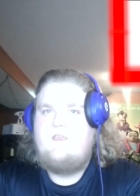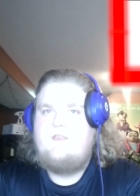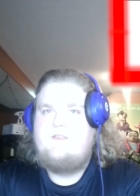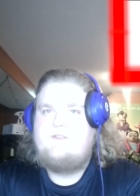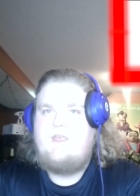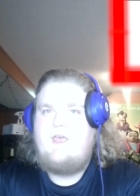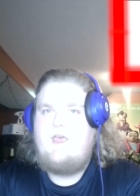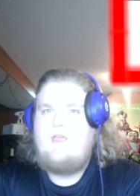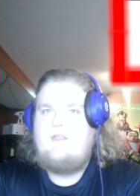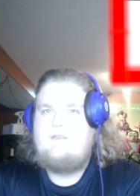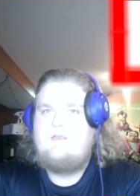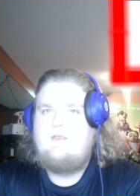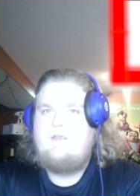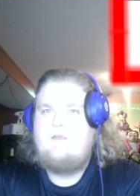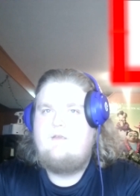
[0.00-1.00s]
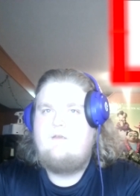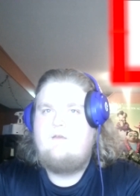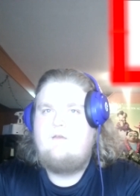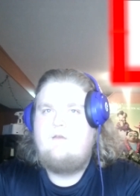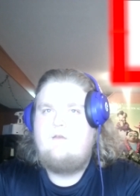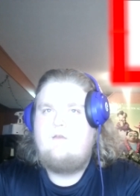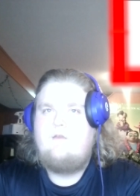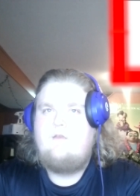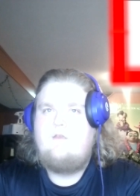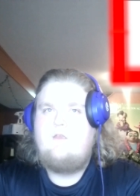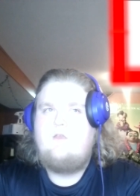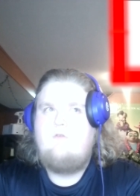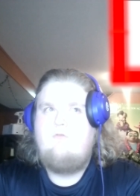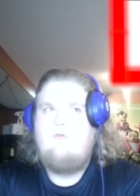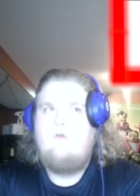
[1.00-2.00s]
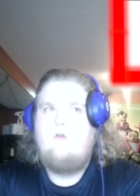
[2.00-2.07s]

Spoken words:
is. Is that? You.